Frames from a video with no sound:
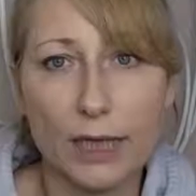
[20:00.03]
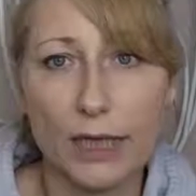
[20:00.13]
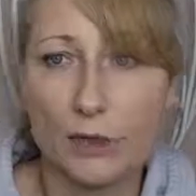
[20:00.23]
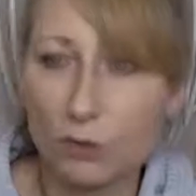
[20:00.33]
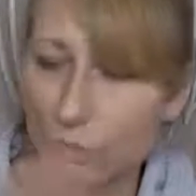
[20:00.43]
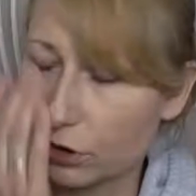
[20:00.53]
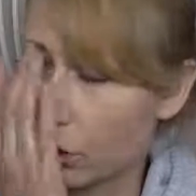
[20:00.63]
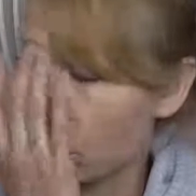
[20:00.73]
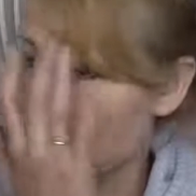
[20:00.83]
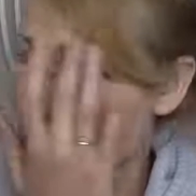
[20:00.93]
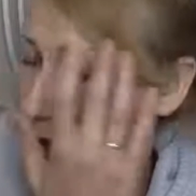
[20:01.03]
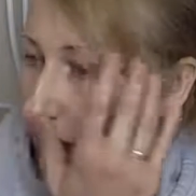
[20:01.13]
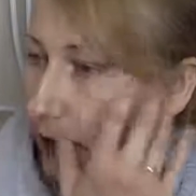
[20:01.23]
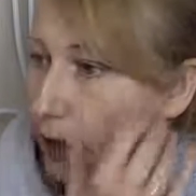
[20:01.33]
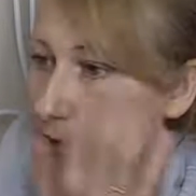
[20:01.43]
and you're not,
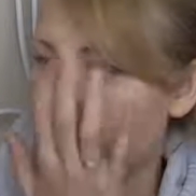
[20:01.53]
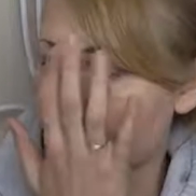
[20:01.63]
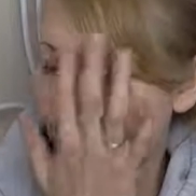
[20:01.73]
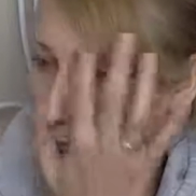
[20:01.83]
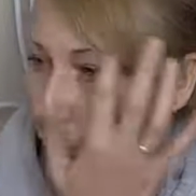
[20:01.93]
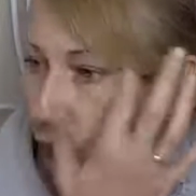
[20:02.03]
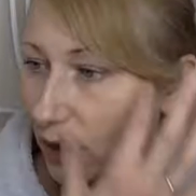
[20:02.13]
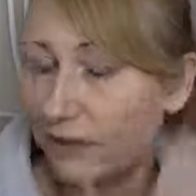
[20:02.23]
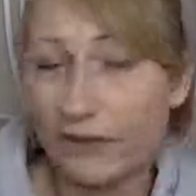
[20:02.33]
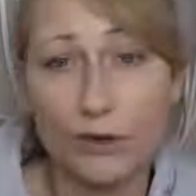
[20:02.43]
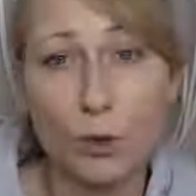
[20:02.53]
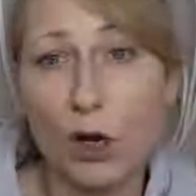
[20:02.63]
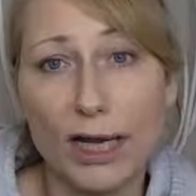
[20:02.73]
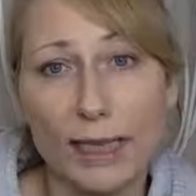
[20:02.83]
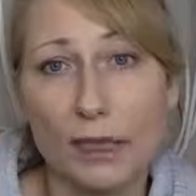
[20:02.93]
um, well, even if you are
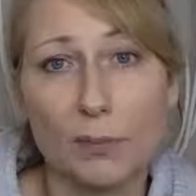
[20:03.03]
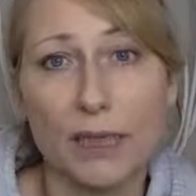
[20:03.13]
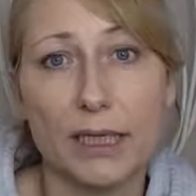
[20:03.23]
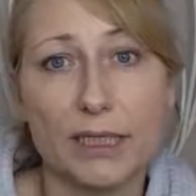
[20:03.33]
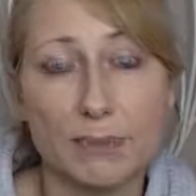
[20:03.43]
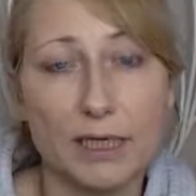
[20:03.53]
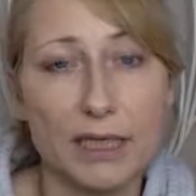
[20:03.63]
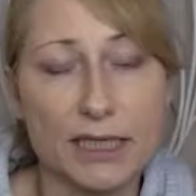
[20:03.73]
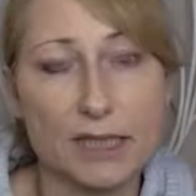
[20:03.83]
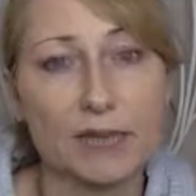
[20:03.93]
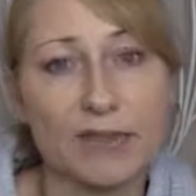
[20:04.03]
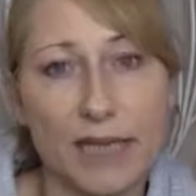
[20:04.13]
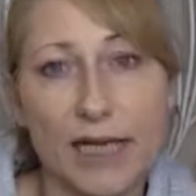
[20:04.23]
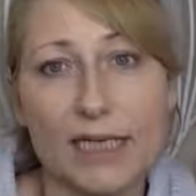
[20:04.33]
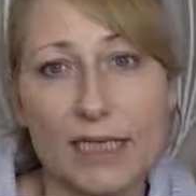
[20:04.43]
getting the pay, paid the same, if
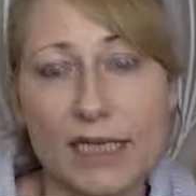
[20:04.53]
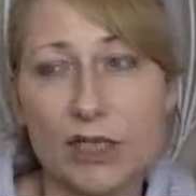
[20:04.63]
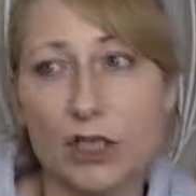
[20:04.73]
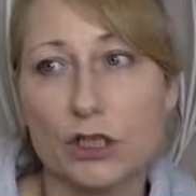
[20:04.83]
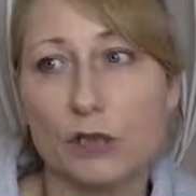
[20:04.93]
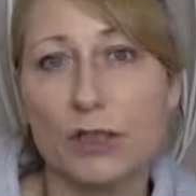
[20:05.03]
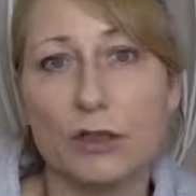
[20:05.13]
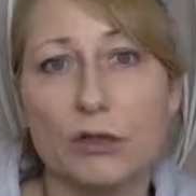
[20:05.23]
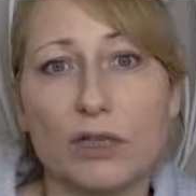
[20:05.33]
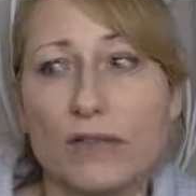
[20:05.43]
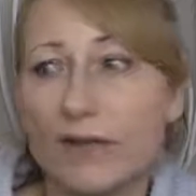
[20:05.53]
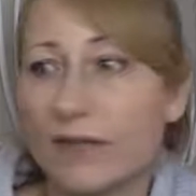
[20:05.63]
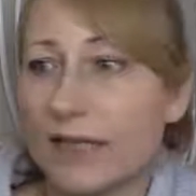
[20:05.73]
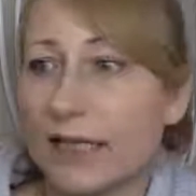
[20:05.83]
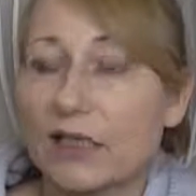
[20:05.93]
debt is an issue, you know, even
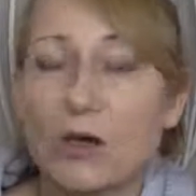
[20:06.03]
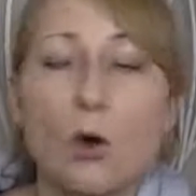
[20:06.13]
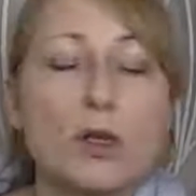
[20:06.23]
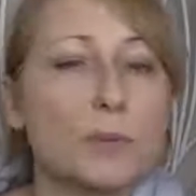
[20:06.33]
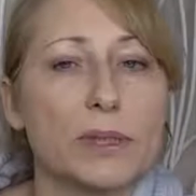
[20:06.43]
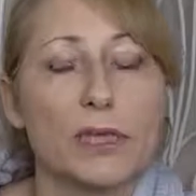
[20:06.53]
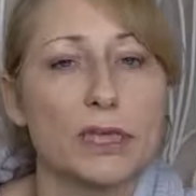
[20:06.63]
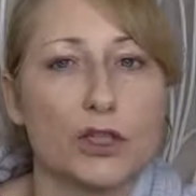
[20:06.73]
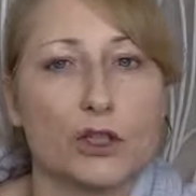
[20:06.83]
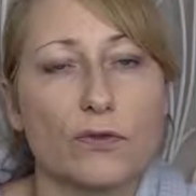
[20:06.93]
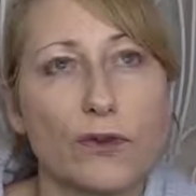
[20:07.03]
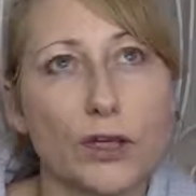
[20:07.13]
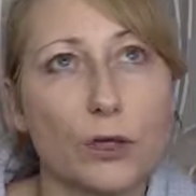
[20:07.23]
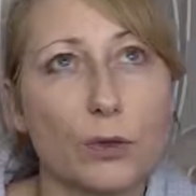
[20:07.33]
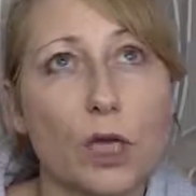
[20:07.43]
if debt has always been an issue for
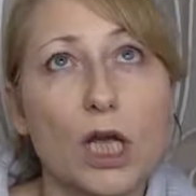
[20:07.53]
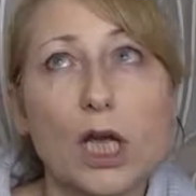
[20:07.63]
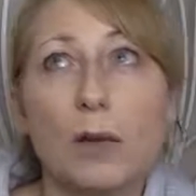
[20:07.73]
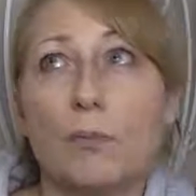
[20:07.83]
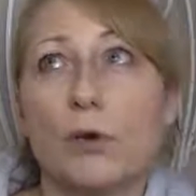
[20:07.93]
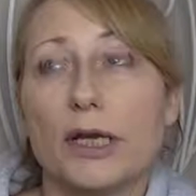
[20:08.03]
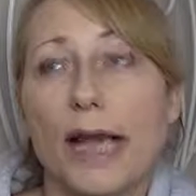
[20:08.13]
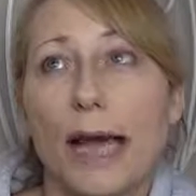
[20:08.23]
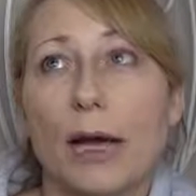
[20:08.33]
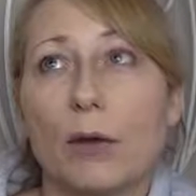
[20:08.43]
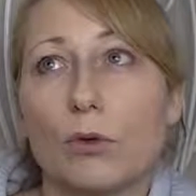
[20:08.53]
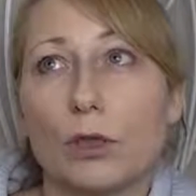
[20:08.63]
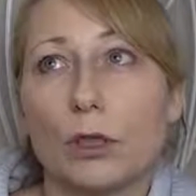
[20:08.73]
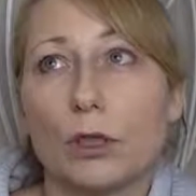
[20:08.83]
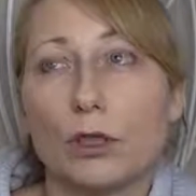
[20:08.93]
you, but now
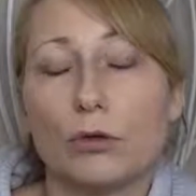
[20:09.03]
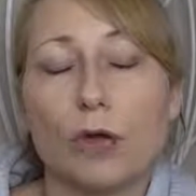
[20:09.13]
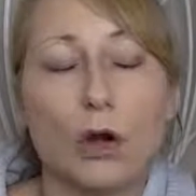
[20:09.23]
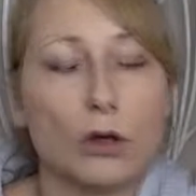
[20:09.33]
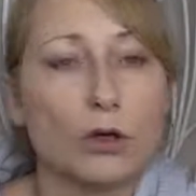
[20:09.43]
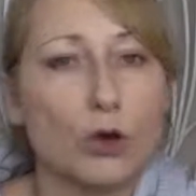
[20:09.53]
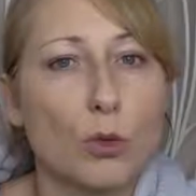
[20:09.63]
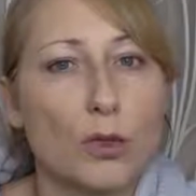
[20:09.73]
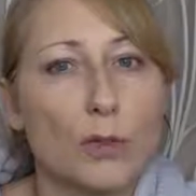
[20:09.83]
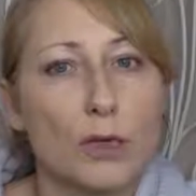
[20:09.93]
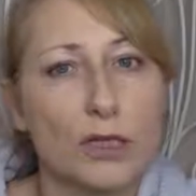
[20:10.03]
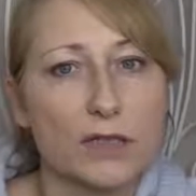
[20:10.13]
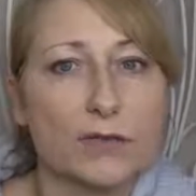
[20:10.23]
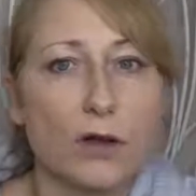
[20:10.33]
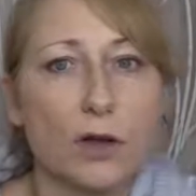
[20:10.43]
you can't cope with it because
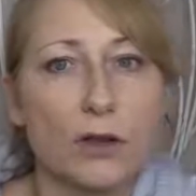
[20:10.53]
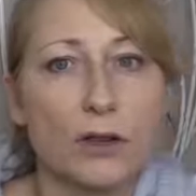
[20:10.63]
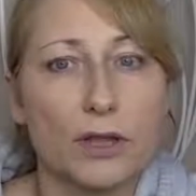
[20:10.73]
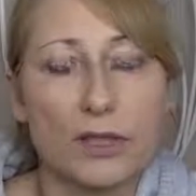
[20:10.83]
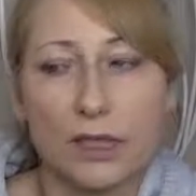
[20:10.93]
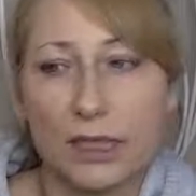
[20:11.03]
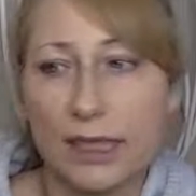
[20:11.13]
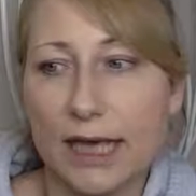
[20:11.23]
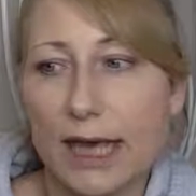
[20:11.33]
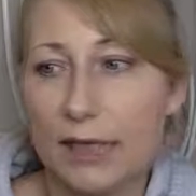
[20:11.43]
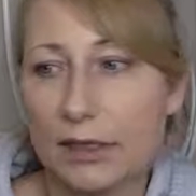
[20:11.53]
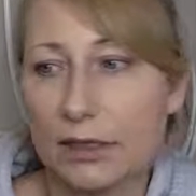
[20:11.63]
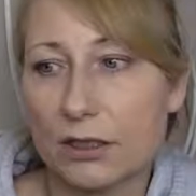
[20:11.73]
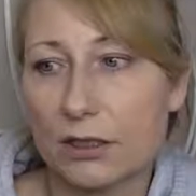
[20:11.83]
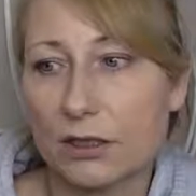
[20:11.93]
you've got the the added
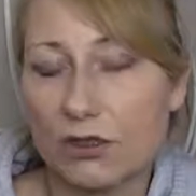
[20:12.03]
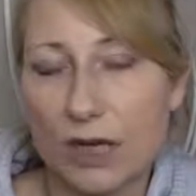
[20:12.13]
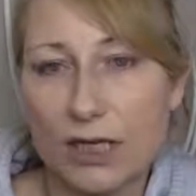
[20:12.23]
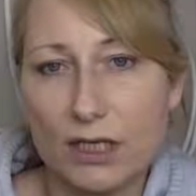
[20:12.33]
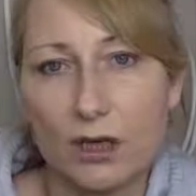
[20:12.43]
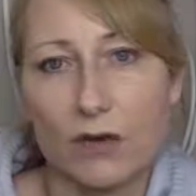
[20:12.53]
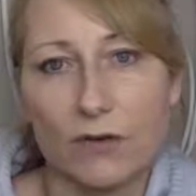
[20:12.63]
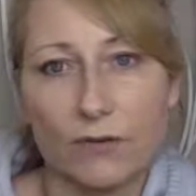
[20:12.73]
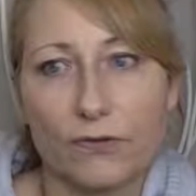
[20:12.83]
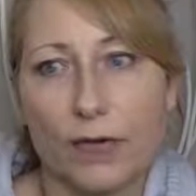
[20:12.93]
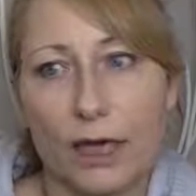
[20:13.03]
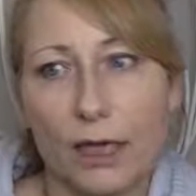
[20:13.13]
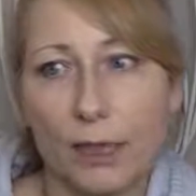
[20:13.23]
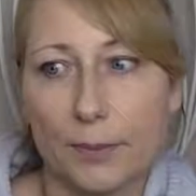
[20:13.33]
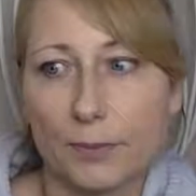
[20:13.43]
stress of
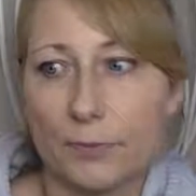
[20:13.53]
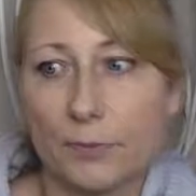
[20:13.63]
um,